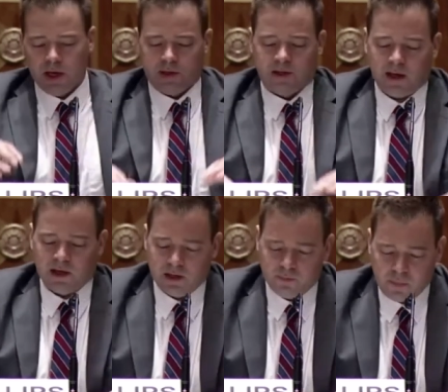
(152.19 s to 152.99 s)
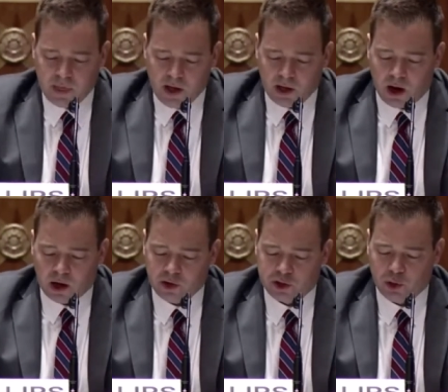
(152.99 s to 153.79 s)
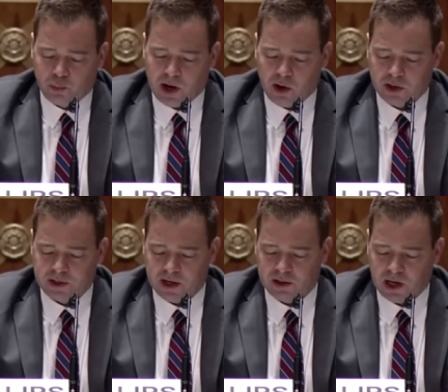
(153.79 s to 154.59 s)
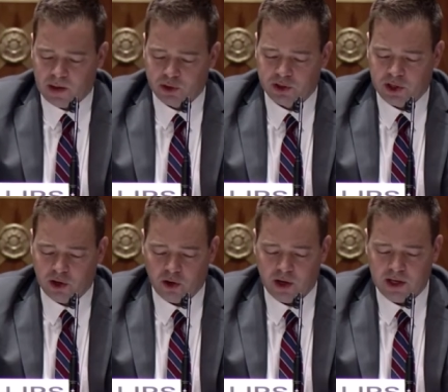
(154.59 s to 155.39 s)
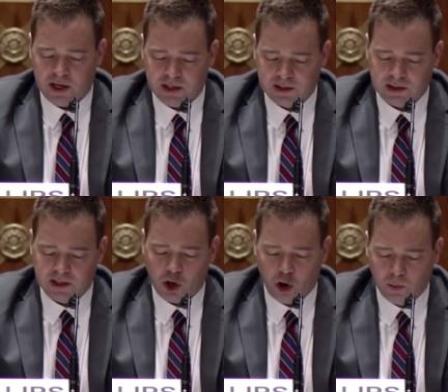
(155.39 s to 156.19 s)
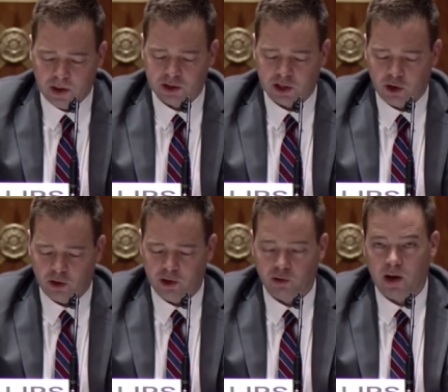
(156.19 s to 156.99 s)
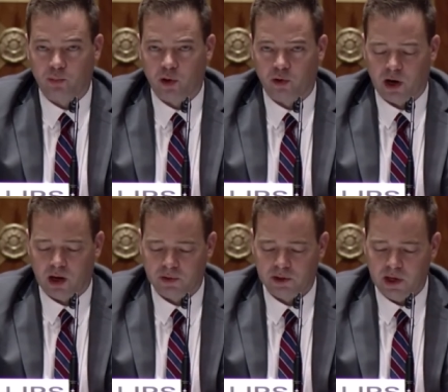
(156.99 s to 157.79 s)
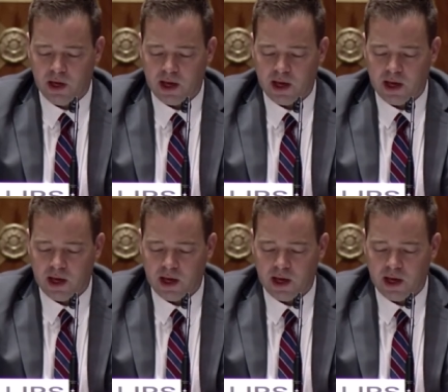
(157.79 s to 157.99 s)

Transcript: Second, Congress should prioritize cybersecurity in existing Homeland Security grant programs,